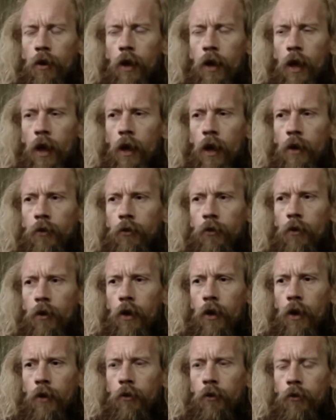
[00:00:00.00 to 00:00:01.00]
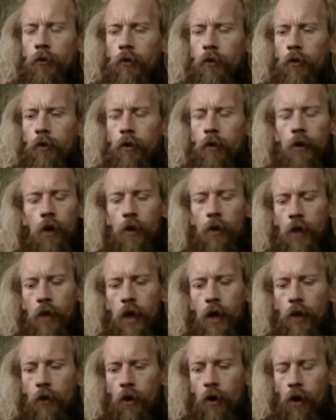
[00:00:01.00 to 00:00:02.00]
and and and
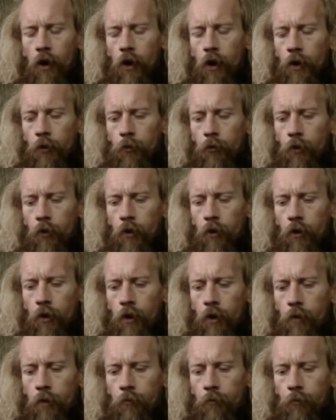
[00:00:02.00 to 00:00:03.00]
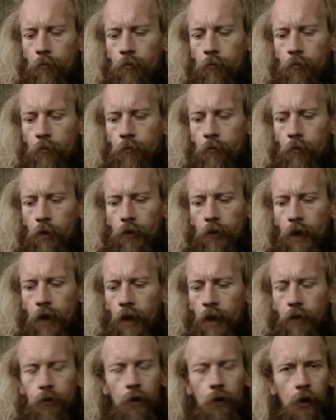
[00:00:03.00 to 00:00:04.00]
then I um, my
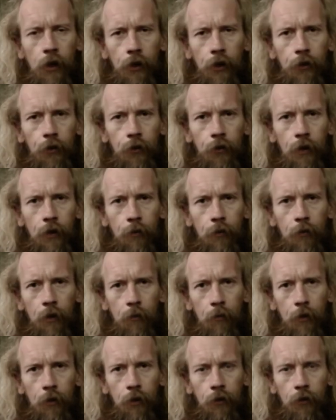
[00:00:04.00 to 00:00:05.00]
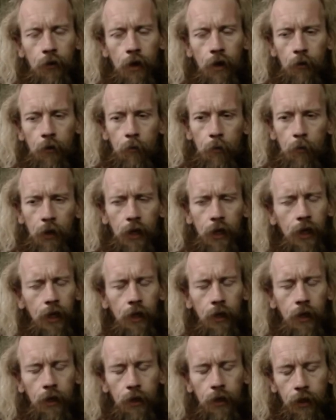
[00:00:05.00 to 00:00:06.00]
dad died on September the 10th but
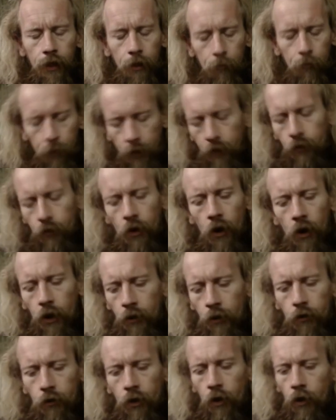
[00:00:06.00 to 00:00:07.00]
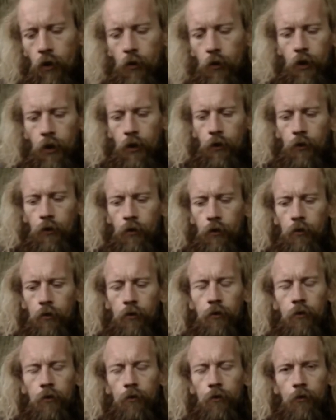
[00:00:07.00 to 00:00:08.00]
he he'd been dying slowly
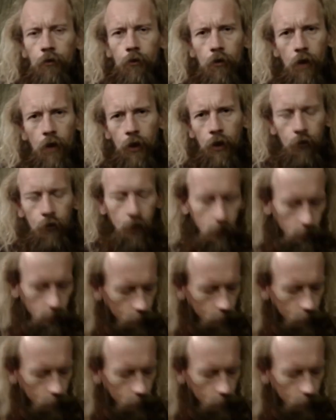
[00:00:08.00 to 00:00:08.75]
gradually